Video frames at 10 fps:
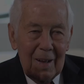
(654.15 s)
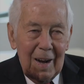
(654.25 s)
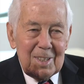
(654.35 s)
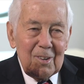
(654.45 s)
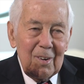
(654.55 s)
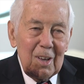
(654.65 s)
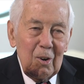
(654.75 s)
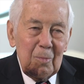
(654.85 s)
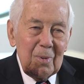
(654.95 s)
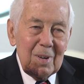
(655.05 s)
I certainly
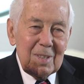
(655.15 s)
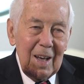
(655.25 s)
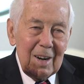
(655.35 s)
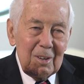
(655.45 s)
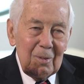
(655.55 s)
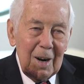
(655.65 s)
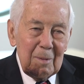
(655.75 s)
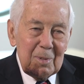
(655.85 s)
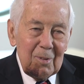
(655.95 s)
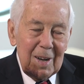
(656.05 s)
hope there is not a new
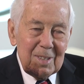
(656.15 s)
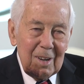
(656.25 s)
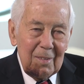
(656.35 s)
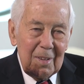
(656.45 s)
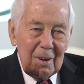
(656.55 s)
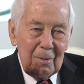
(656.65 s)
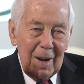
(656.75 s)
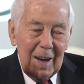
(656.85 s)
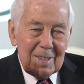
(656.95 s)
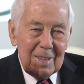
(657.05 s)
arms race on the
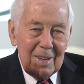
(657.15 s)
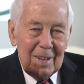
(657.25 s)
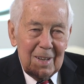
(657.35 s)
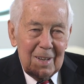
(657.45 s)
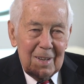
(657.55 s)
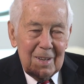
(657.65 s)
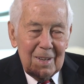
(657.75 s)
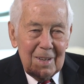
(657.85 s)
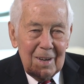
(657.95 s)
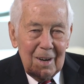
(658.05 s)
horizon,
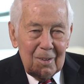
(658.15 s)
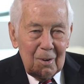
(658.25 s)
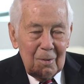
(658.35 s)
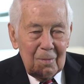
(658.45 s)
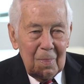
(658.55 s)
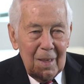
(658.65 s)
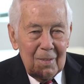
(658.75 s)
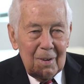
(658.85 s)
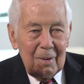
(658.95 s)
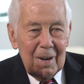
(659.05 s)
although
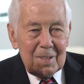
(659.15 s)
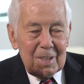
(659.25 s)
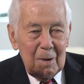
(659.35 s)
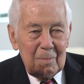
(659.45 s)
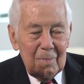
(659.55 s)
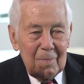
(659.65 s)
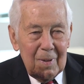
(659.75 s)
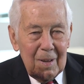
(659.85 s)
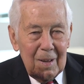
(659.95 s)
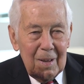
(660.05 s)
there are some
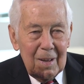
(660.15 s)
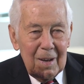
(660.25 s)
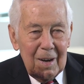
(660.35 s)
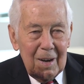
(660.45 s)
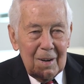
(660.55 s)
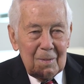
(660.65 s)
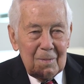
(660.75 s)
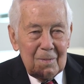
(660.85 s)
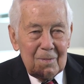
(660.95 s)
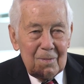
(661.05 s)

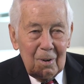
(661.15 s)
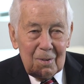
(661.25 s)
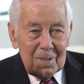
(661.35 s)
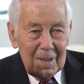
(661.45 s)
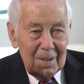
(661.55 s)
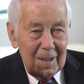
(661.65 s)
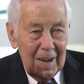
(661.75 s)
folks in the